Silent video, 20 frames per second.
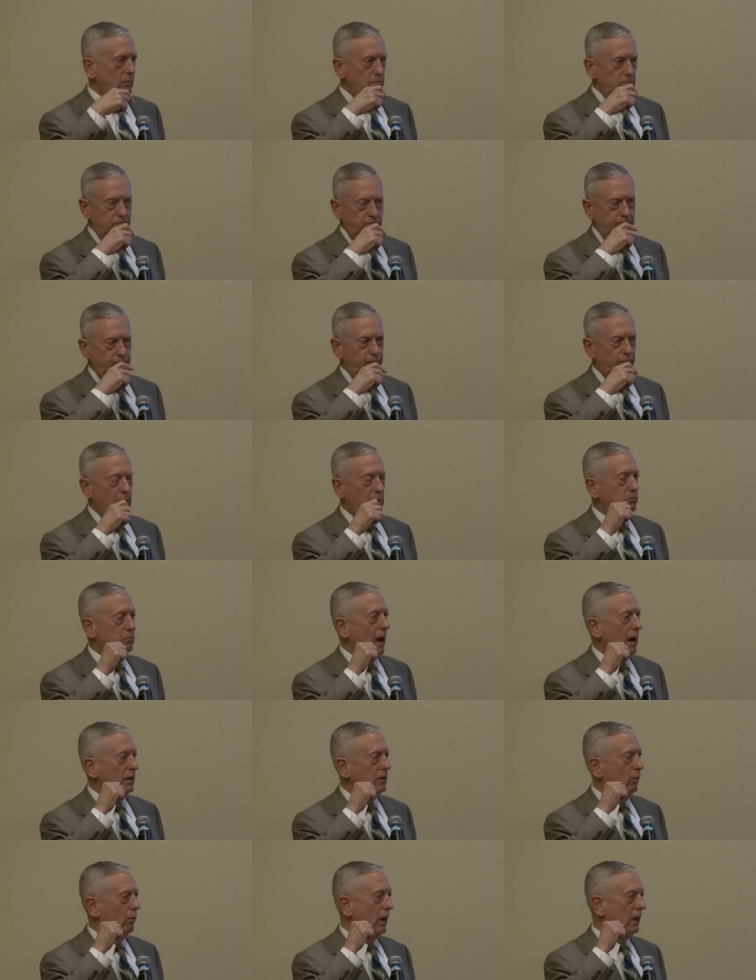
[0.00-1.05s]
And
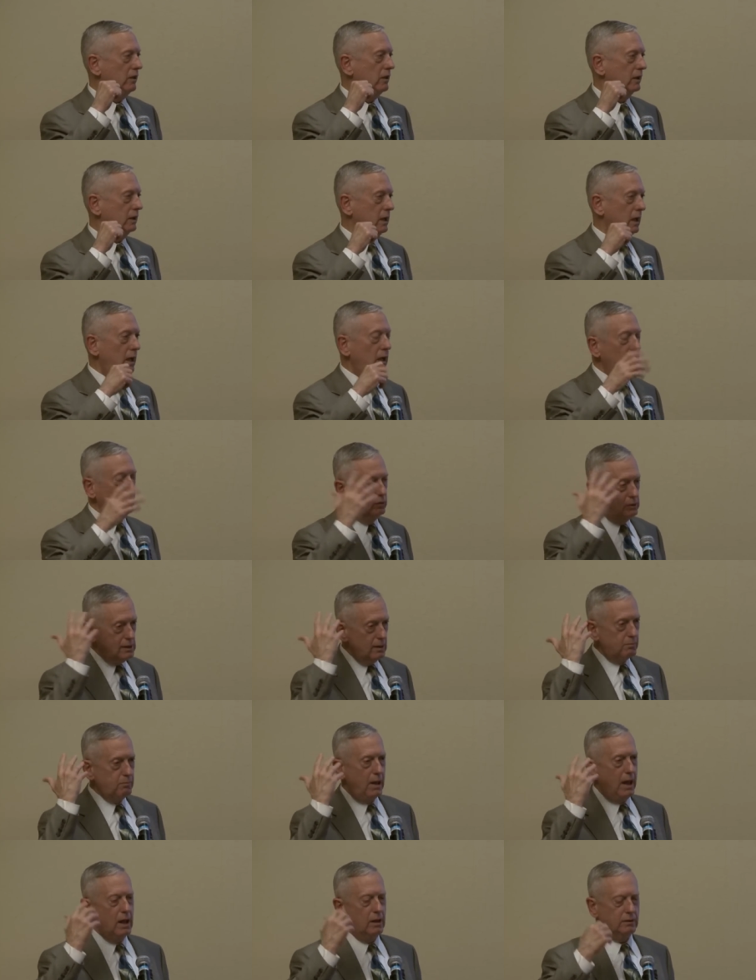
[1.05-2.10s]
by the way, the king who
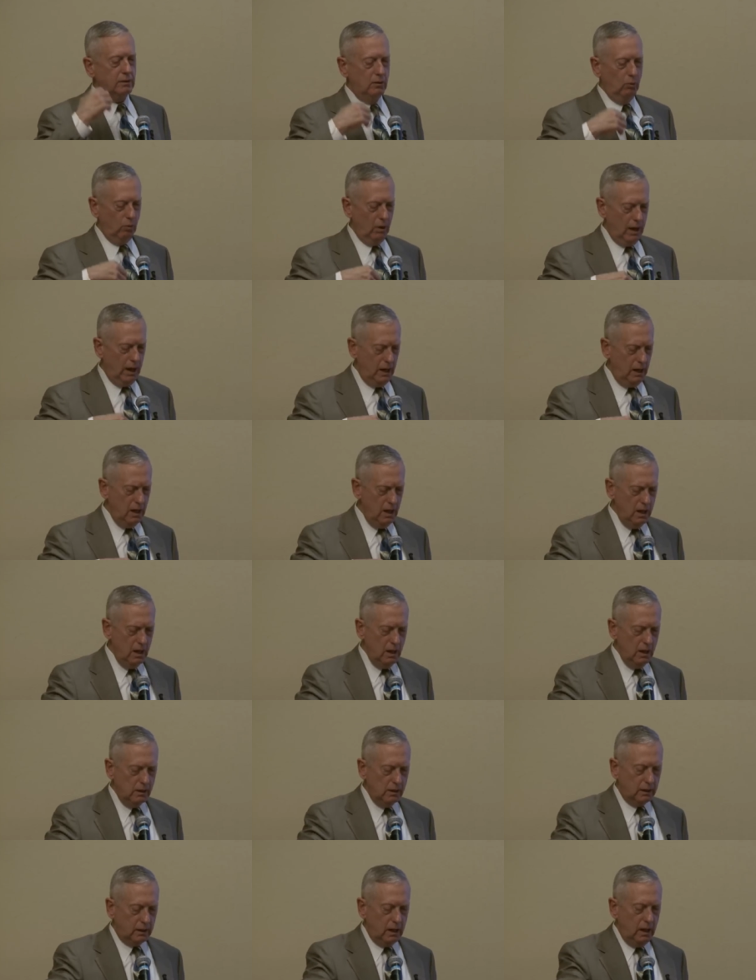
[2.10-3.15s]
just passed away,
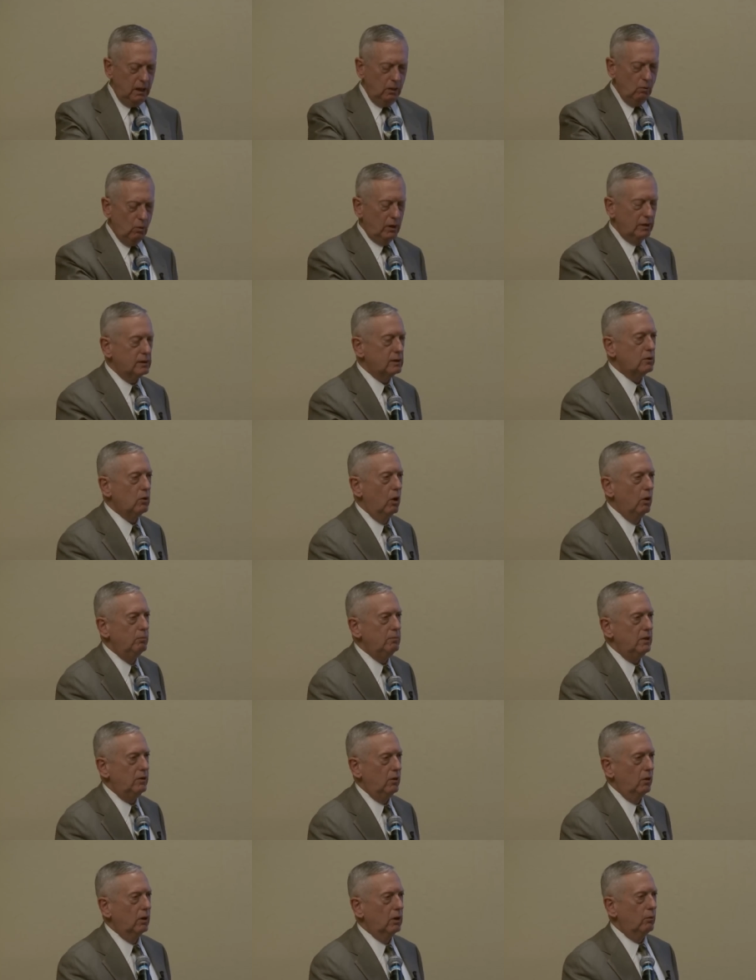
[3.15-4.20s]
the king once told me
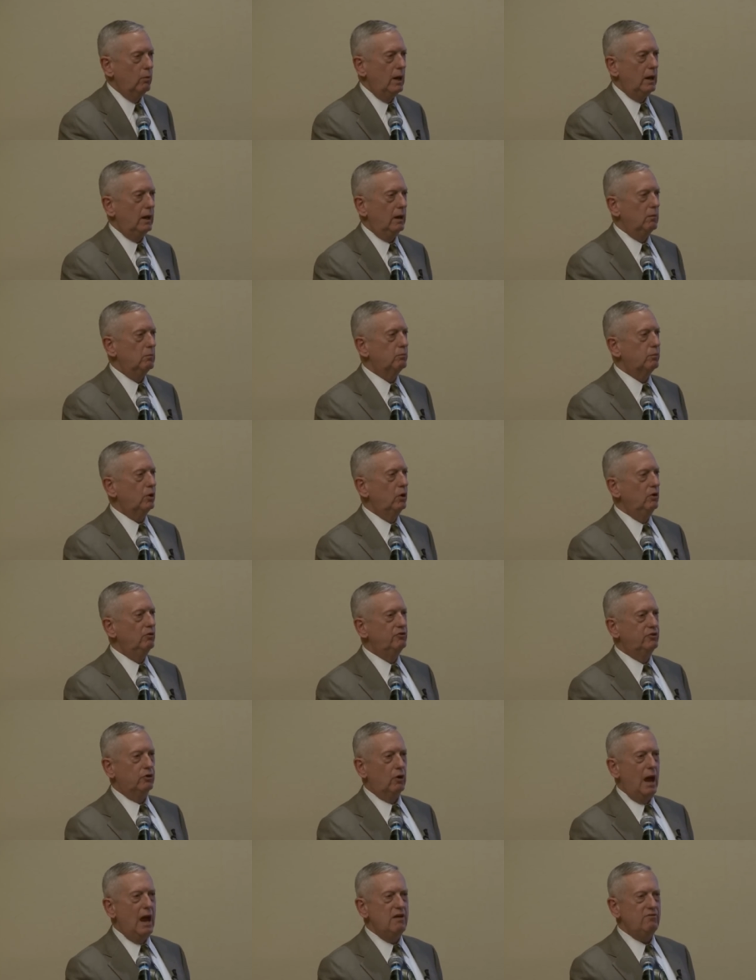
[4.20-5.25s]
the only way to improve
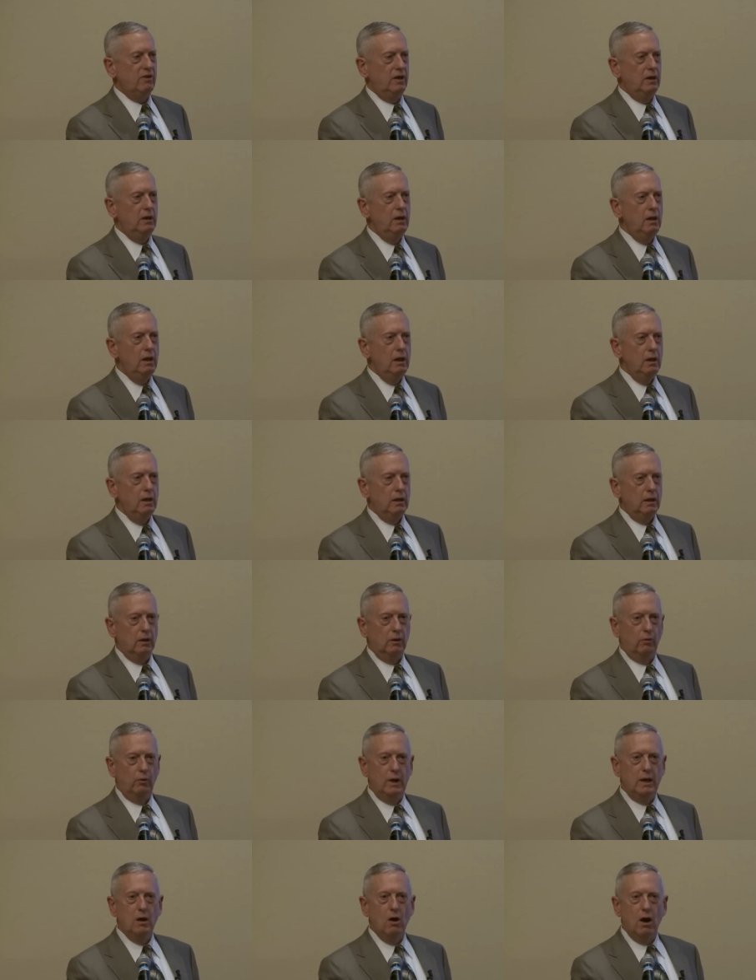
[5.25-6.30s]
driving in
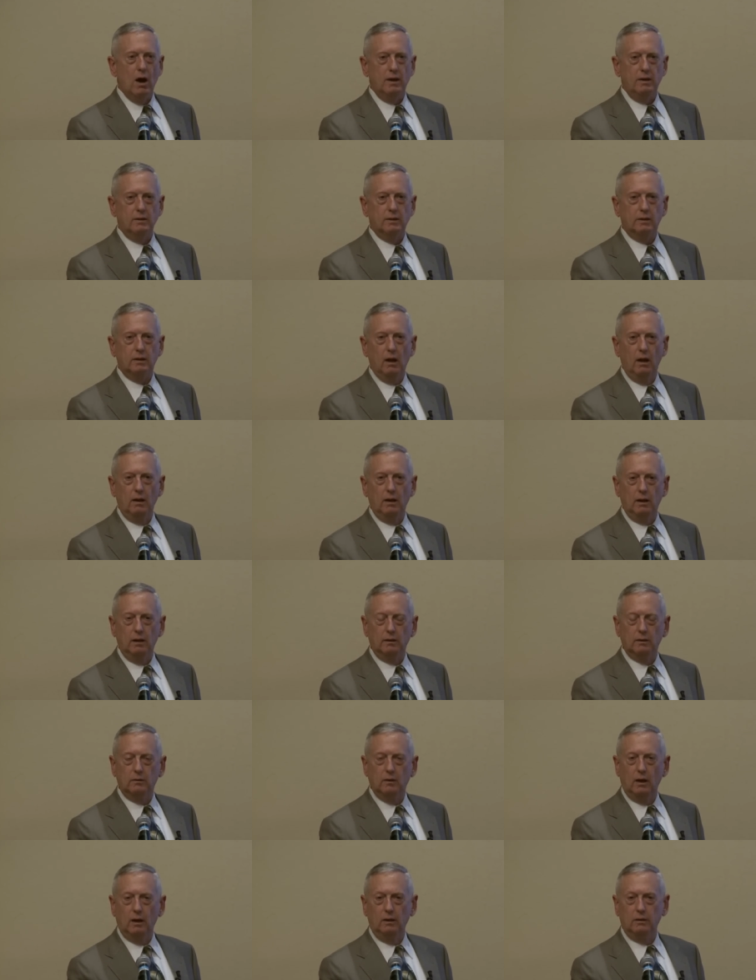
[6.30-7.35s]
Riyadh, is co in
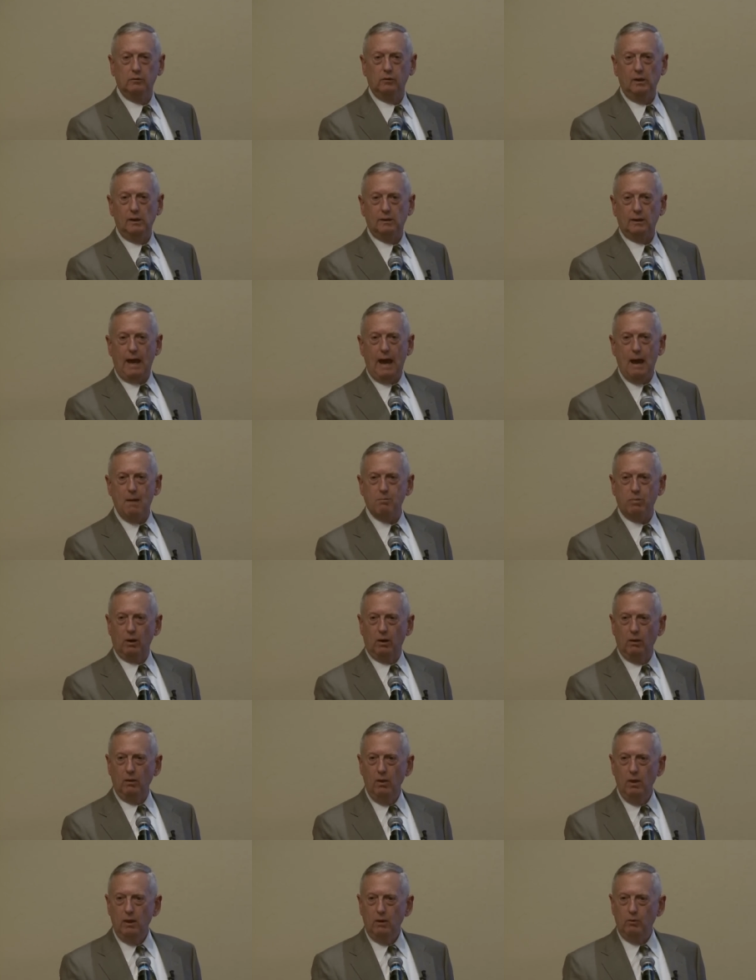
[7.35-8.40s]
country's
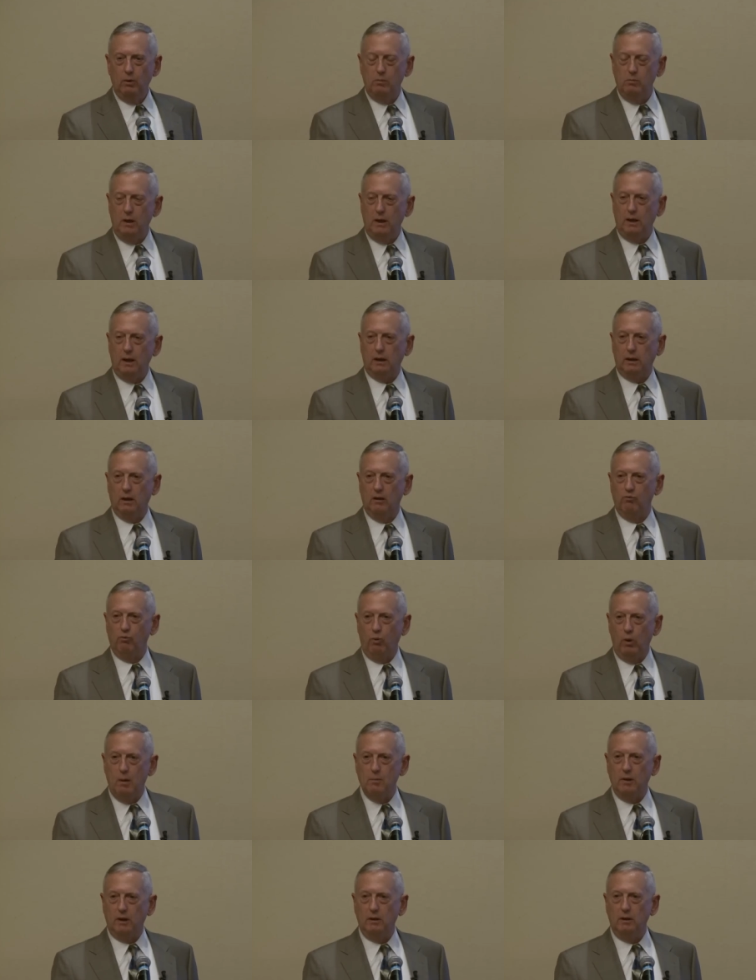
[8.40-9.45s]
capital, would be to give
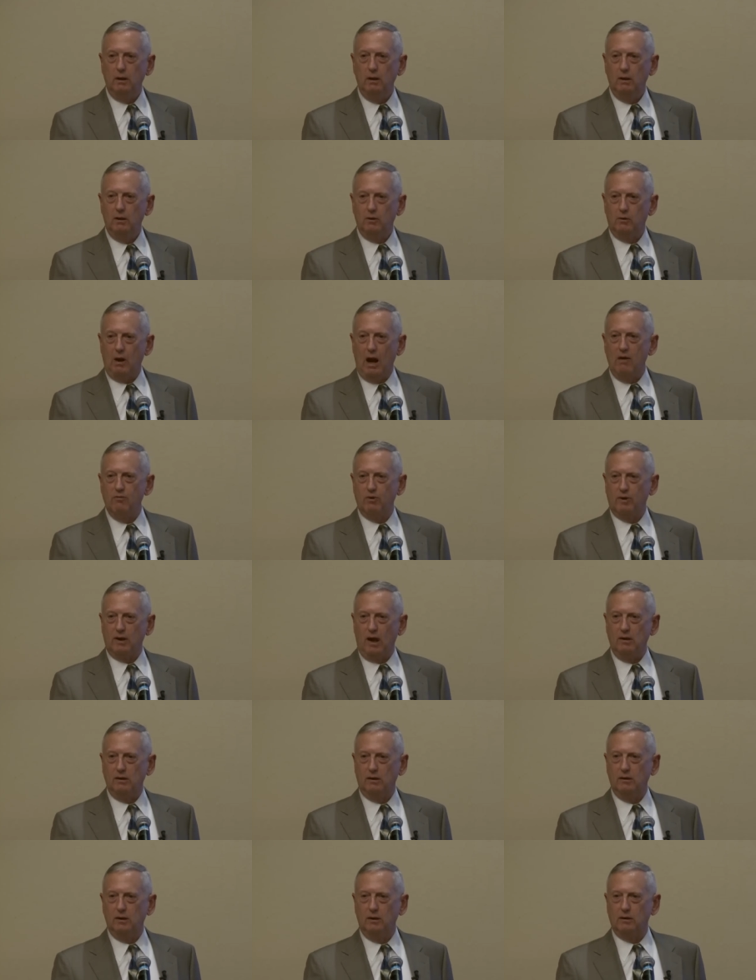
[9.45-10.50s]
women driver's
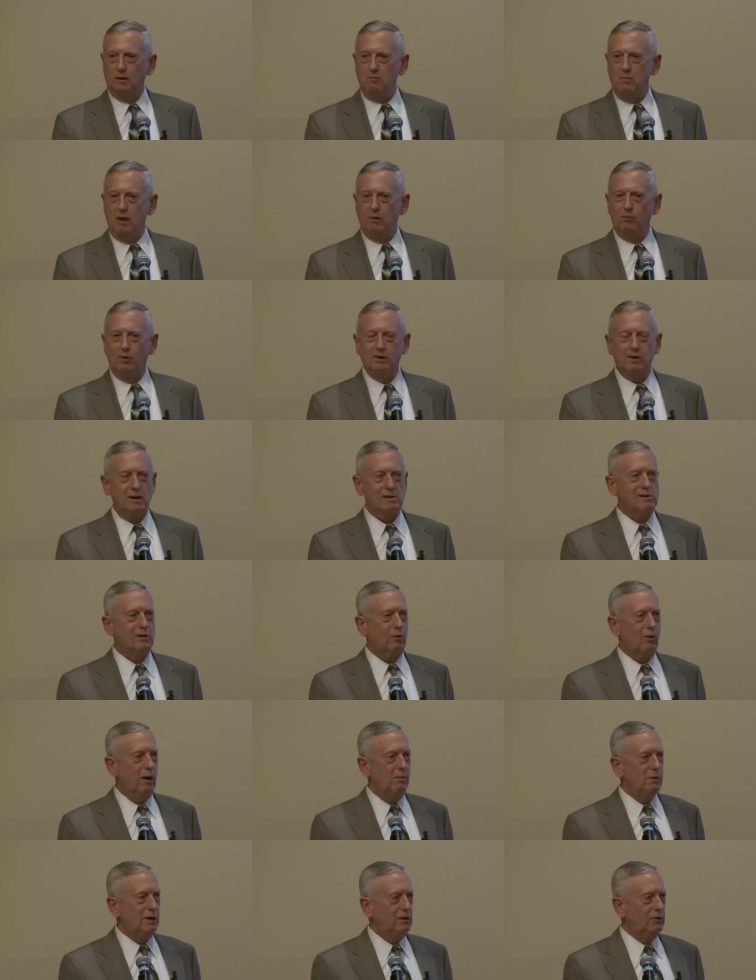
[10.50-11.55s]
licenses, because the men were such
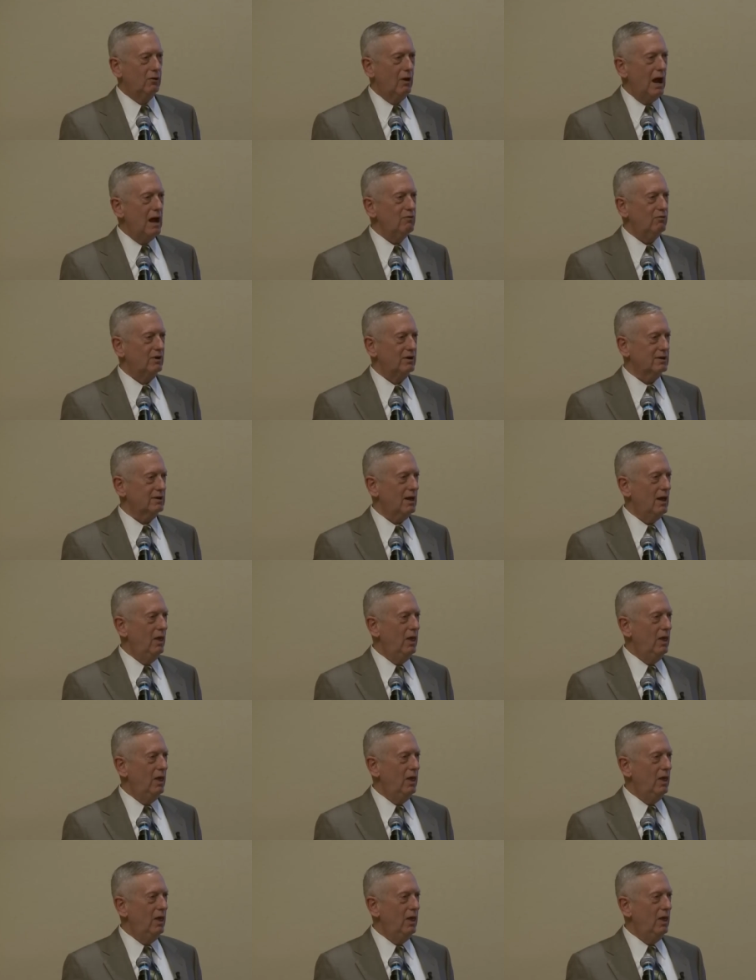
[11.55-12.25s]
crummy drivers.